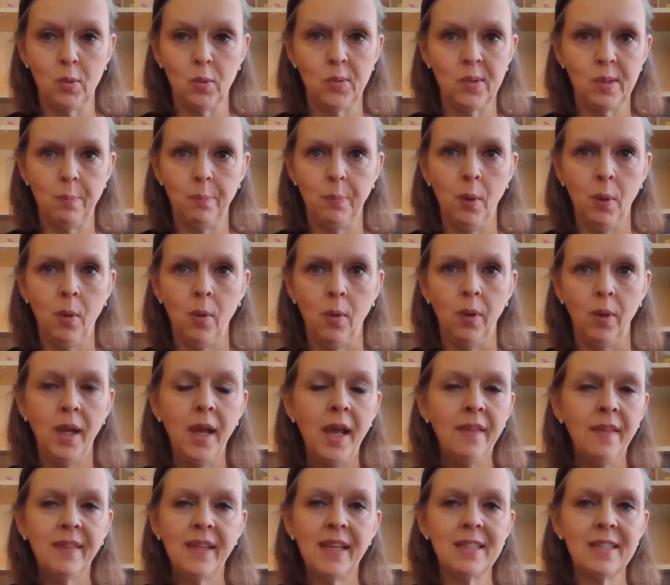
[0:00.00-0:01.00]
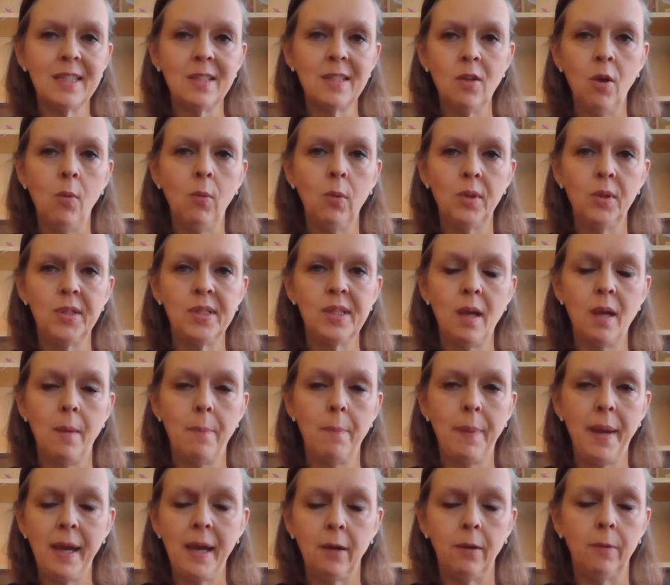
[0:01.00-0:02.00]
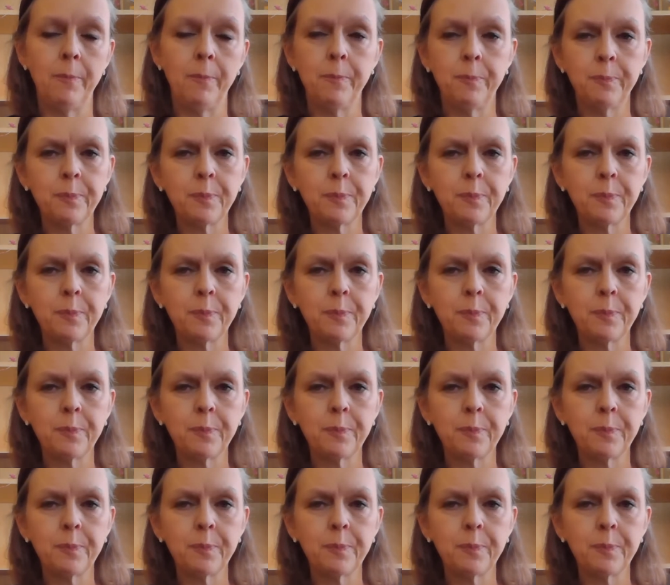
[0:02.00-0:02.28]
support. That's not what is it about.